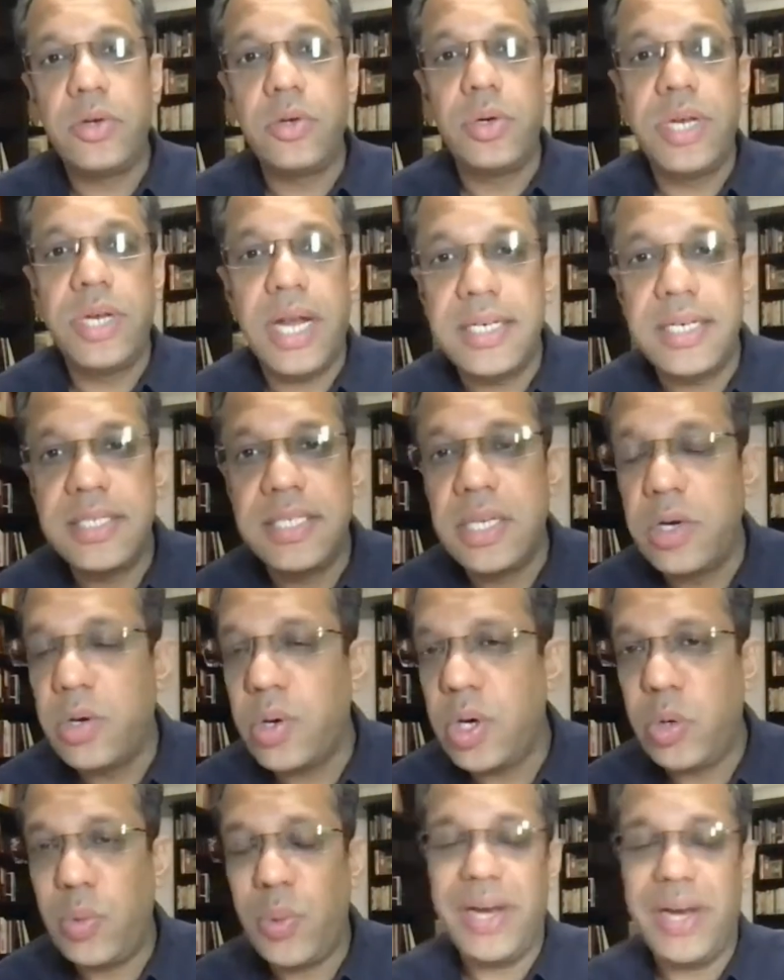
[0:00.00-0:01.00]
to net zero
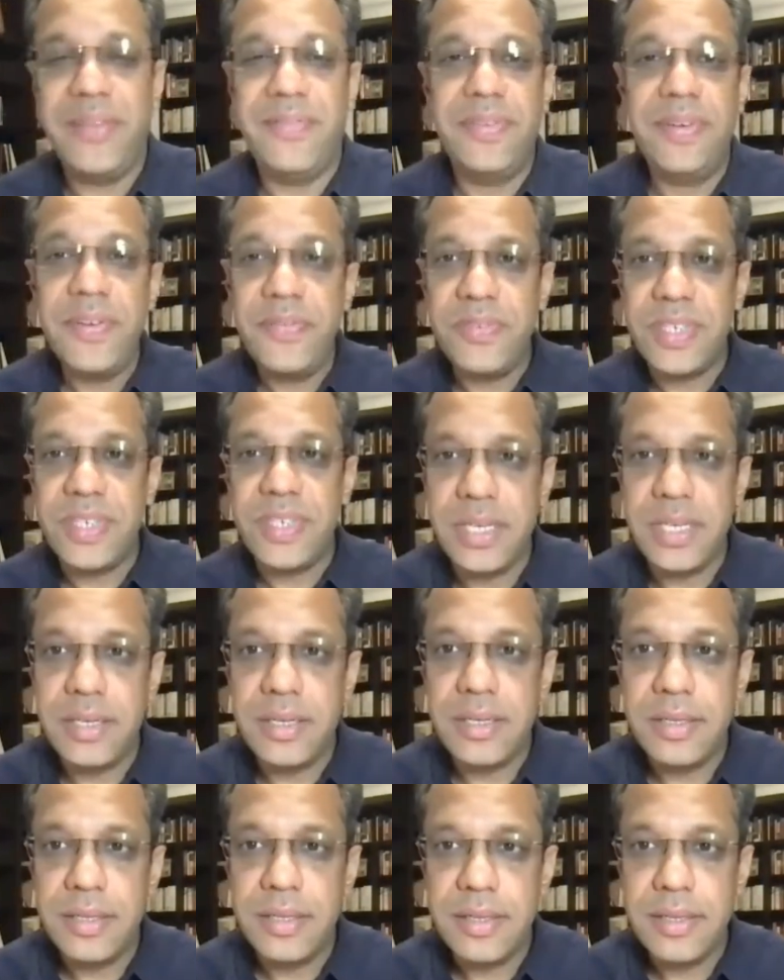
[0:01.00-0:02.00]
at 2050,
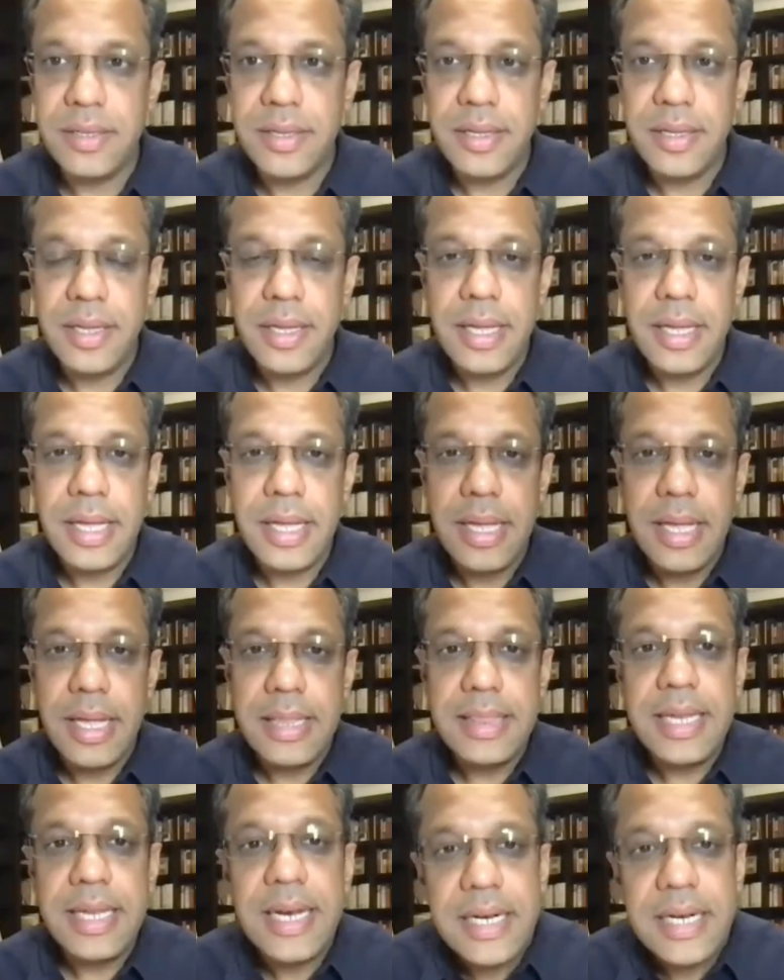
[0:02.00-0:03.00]

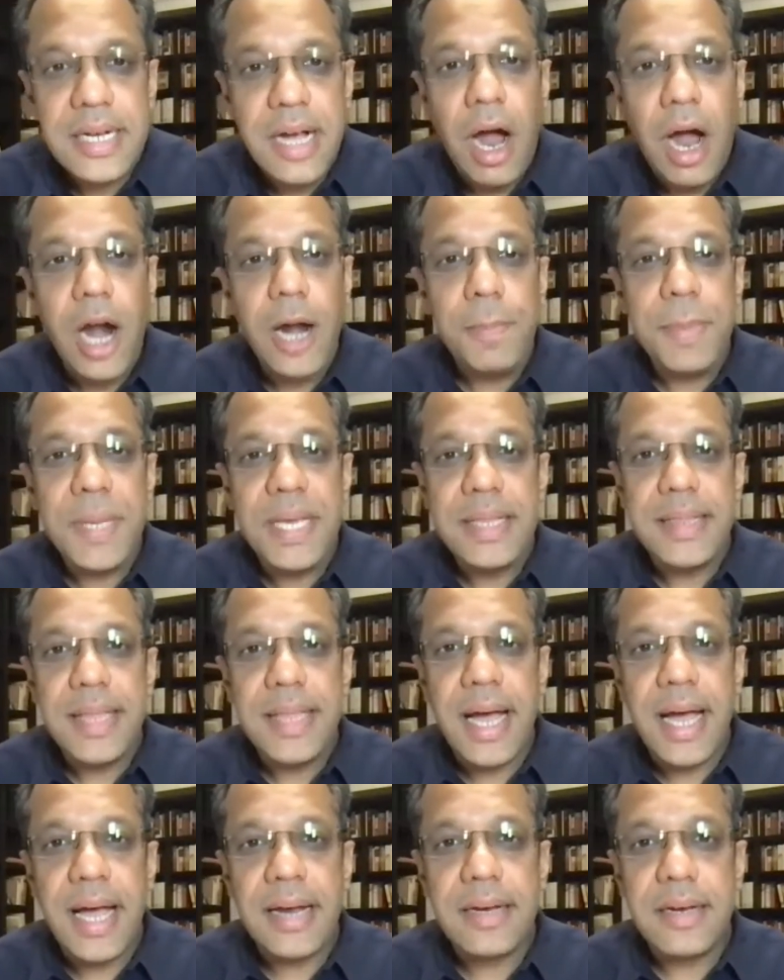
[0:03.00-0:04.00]
then it can't be
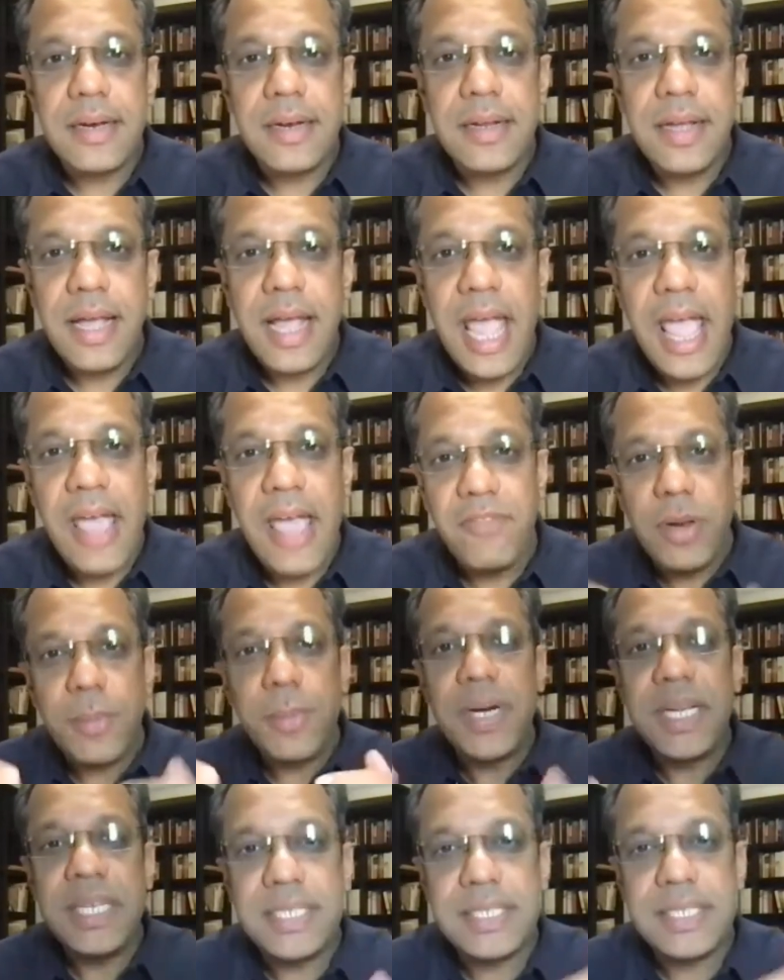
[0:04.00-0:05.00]
that
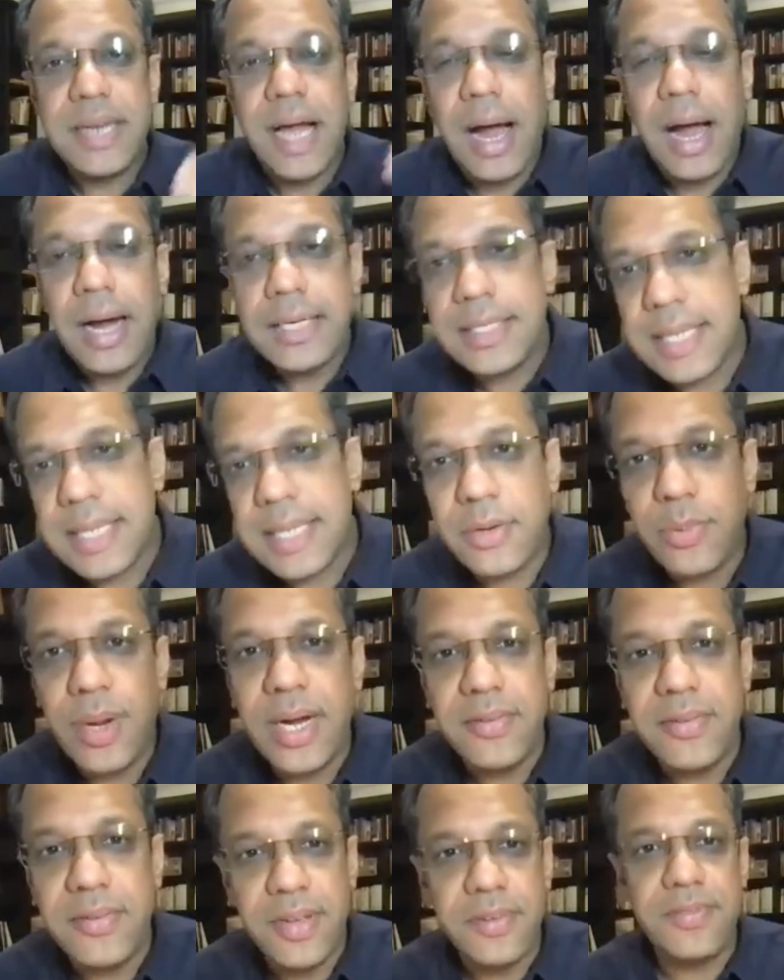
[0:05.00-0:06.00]
everybody starts at
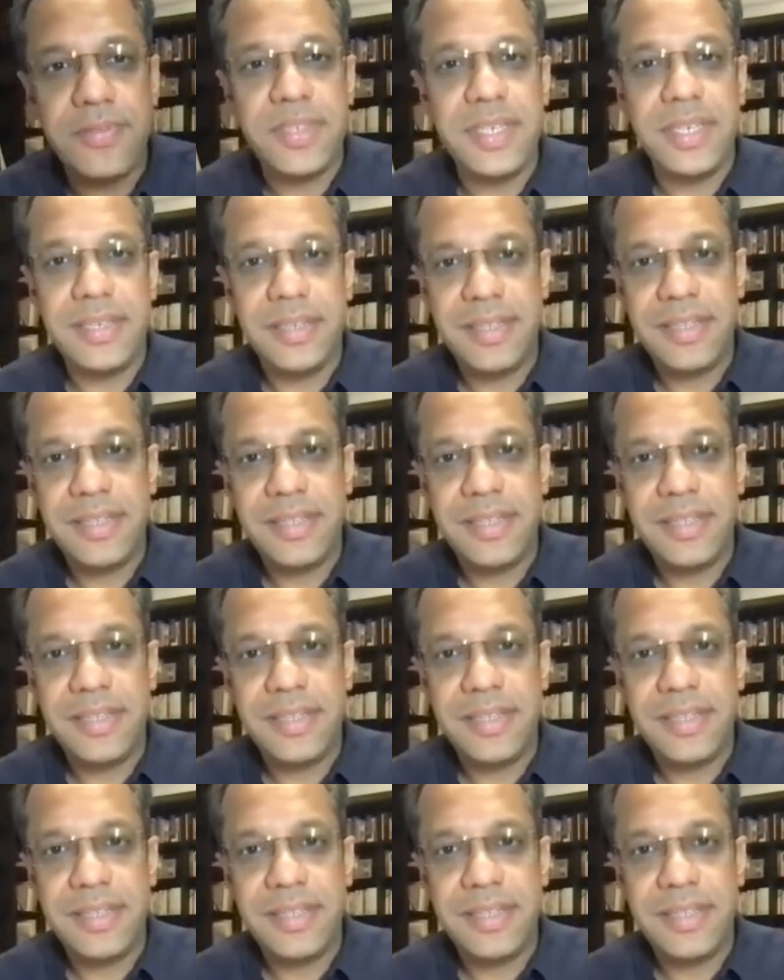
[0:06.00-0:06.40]
2050.